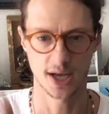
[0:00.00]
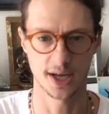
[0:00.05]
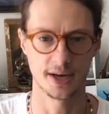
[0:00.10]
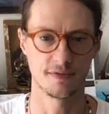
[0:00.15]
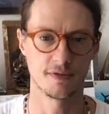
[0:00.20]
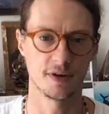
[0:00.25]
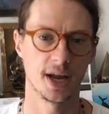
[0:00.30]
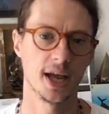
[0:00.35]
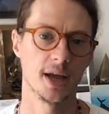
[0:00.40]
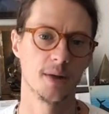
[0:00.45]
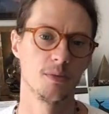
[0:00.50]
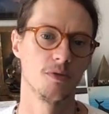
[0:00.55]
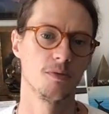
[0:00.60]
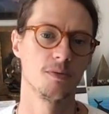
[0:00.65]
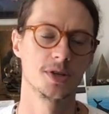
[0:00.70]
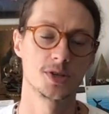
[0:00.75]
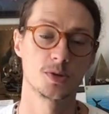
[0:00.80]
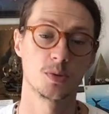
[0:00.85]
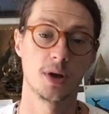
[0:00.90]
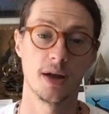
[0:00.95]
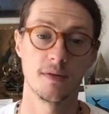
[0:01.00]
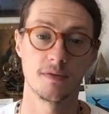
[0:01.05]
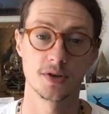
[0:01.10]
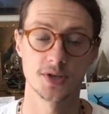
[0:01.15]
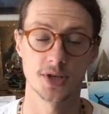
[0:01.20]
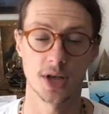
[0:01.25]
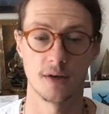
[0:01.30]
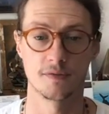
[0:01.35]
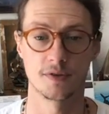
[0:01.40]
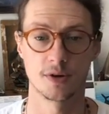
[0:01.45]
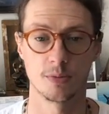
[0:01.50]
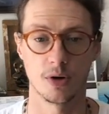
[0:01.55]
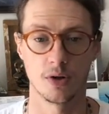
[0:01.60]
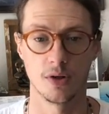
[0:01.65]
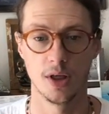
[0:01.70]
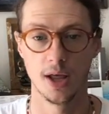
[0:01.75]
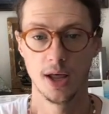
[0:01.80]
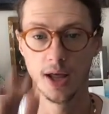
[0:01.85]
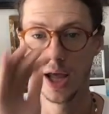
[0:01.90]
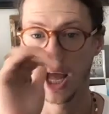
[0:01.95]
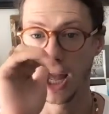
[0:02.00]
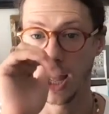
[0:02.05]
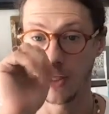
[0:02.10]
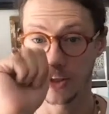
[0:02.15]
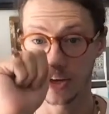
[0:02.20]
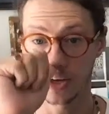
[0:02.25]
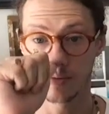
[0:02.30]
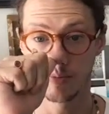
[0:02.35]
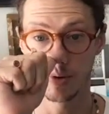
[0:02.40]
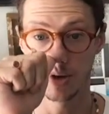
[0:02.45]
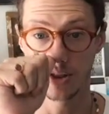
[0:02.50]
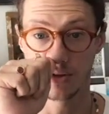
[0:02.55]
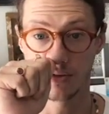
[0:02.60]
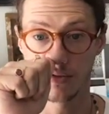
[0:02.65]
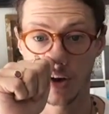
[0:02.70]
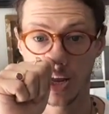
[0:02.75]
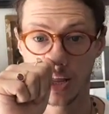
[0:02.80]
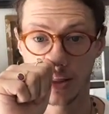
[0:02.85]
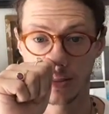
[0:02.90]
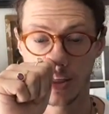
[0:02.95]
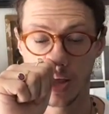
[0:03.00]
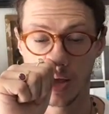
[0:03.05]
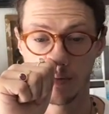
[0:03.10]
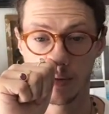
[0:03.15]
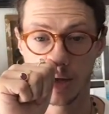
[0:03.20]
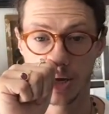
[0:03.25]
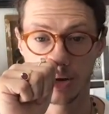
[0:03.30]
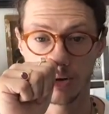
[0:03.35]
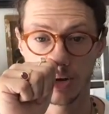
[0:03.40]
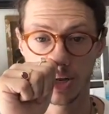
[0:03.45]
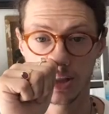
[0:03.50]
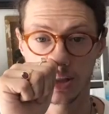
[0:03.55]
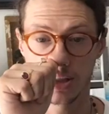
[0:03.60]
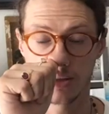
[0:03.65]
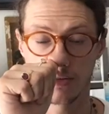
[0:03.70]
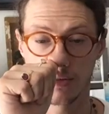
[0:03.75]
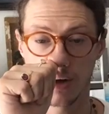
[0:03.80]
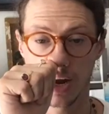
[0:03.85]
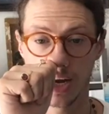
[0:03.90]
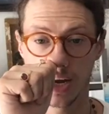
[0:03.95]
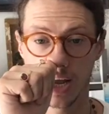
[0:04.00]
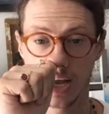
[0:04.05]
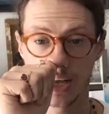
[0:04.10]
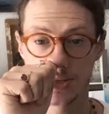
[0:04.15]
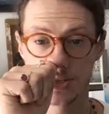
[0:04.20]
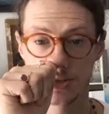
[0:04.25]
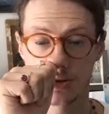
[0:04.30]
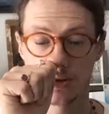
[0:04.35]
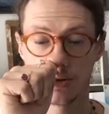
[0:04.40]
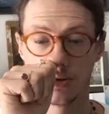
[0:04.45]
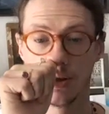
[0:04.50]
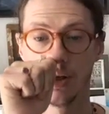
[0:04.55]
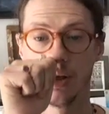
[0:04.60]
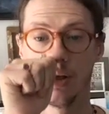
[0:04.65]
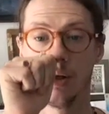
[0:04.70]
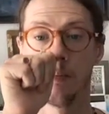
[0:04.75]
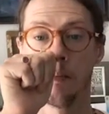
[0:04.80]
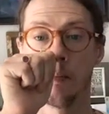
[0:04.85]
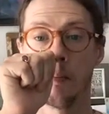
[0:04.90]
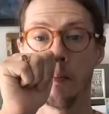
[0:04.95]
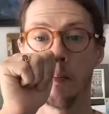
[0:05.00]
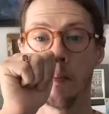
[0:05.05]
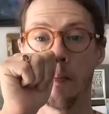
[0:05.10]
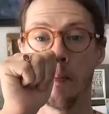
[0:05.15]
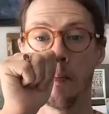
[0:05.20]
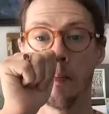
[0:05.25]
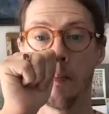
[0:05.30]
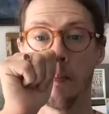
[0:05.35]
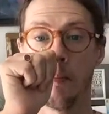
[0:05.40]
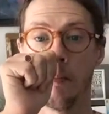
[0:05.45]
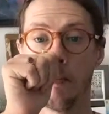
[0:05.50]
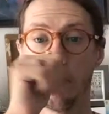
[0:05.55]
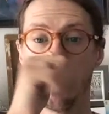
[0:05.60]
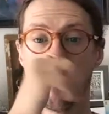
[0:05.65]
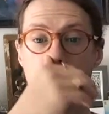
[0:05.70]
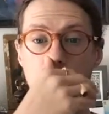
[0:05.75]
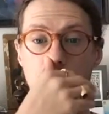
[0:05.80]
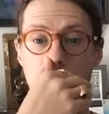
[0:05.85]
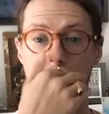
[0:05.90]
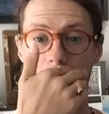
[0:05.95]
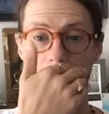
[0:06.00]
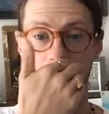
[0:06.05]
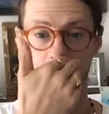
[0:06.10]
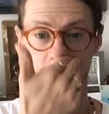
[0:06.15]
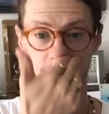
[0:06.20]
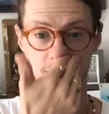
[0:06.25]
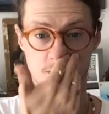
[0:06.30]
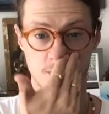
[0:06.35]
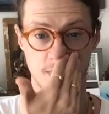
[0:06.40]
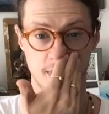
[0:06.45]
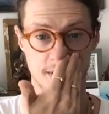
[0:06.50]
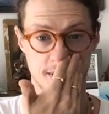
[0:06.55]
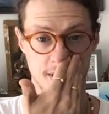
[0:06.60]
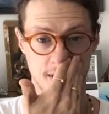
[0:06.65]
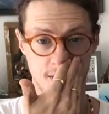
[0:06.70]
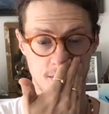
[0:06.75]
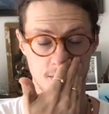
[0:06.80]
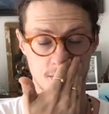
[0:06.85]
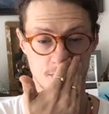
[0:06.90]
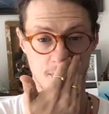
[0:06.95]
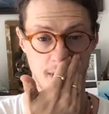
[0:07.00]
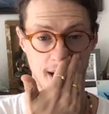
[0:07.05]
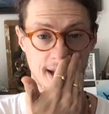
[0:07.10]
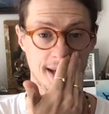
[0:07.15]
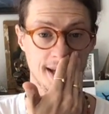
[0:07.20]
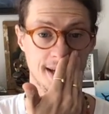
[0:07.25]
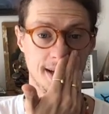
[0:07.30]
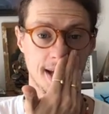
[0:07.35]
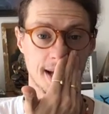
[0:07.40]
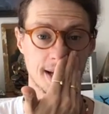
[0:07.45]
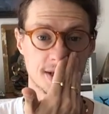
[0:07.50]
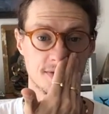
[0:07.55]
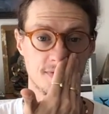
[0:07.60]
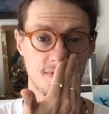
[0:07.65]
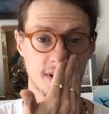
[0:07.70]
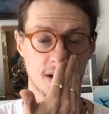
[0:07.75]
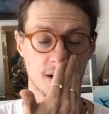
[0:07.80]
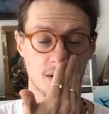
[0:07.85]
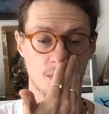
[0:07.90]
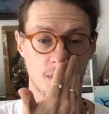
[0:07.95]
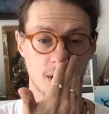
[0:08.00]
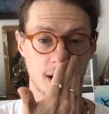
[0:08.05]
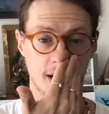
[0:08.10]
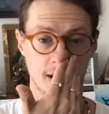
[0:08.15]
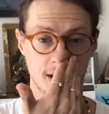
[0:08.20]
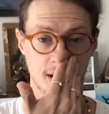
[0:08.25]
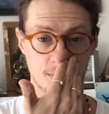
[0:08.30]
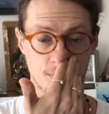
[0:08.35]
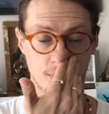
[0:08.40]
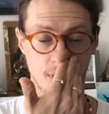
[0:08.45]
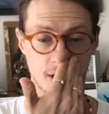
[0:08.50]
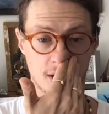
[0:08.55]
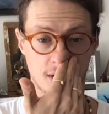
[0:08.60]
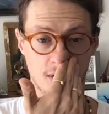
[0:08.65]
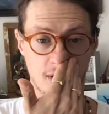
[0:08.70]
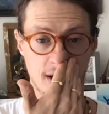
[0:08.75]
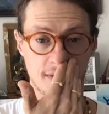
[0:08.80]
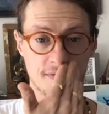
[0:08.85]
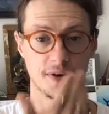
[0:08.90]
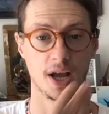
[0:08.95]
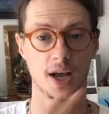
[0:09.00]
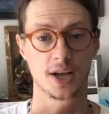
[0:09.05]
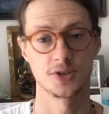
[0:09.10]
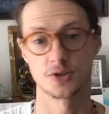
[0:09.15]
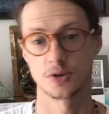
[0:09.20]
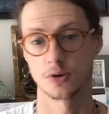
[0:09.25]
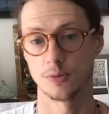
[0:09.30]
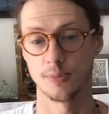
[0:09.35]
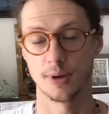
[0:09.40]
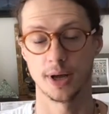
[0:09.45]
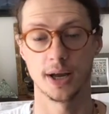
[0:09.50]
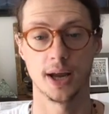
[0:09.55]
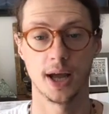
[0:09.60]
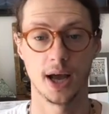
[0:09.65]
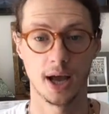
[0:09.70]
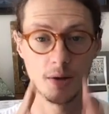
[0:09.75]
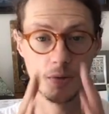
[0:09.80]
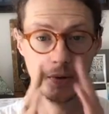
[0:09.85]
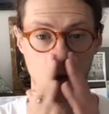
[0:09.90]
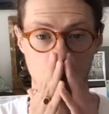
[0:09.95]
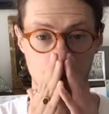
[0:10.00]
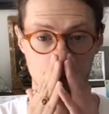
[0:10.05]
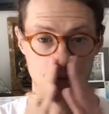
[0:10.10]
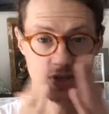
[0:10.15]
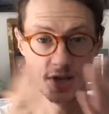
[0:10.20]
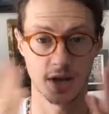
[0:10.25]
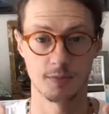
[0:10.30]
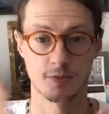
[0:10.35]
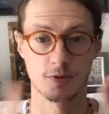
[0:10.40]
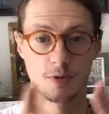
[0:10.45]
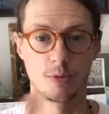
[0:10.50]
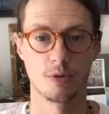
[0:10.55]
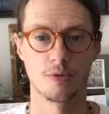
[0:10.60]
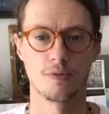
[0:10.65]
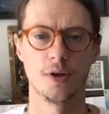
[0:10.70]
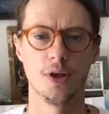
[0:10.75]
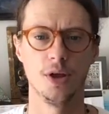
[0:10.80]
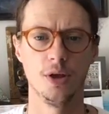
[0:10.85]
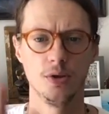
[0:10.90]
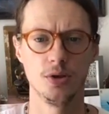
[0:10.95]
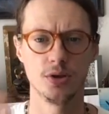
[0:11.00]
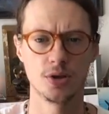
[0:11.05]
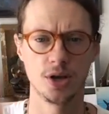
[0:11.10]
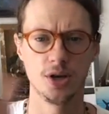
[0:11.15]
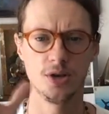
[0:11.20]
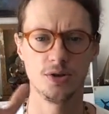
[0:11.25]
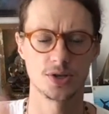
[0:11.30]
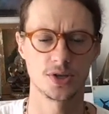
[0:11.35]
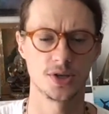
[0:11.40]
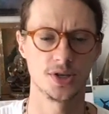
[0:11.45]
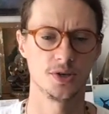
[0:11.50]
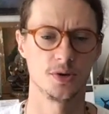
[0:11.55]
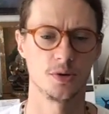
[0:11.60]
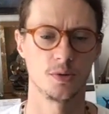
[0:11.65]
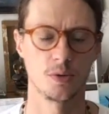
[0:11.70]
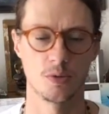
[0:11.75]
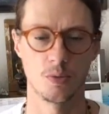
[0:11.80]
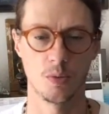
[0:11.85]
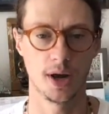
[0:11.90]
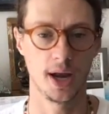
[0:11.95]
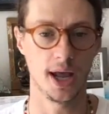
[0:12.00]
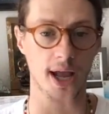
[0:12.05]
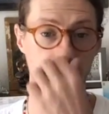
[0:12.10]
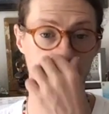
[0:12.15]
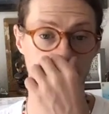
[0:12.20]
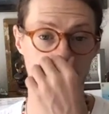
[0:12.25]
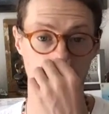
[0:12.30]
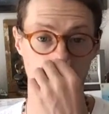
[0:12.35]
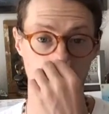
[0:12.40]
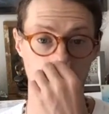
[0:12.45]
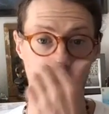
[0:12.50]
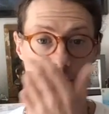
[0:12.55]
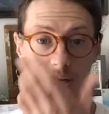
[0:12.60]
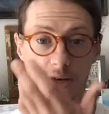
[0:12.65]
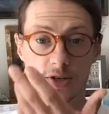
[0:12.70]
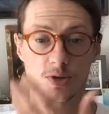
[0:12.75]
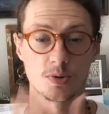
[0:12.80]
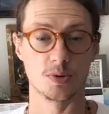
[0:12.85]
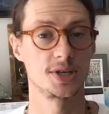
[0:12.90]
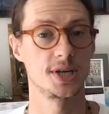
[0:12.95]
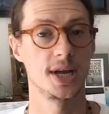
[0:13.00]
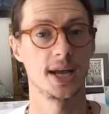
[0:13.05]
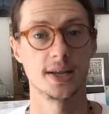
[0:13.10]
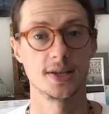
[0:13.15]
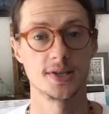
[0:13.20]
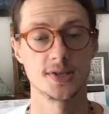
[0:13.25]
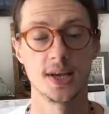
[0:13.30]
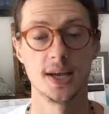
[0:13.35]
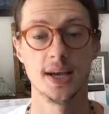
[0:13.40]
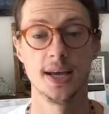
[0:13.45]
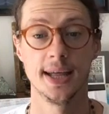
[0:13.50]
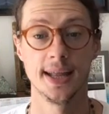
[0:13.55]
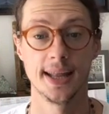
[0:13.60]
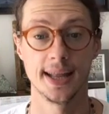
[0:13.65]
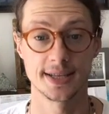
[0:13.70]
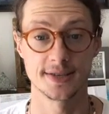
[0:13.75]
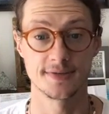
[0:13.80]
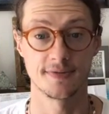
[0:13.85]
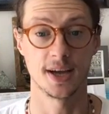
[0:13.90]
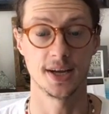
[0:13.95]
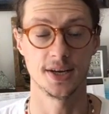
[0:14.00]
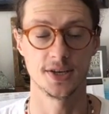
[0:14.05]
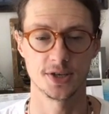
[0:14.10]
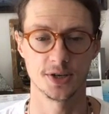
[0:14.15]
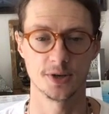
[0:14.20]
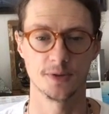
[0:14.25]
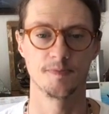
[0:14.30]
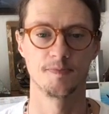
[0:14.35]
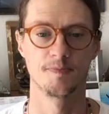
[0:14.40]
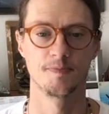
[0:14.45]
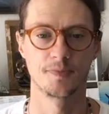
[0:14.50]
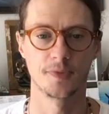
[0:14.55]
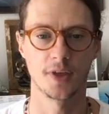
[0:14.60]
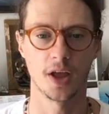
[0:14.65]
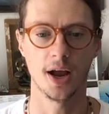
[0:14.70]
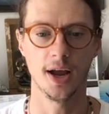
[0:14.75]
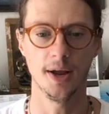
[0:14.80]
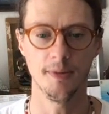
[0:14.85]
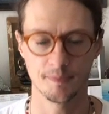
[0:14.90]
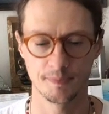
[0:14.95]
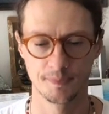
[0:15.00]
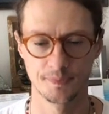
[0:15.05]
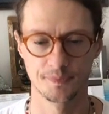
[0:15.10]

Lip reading: different hand movements, whatever is comfortable. I like to put the right thumb underneath the right nostril and then switch and use my index finger when I need to plug the left nostril. But whatever is comfortable for you. You can usually do it with one hand, or if you need to switch hands, that's fine too. All right?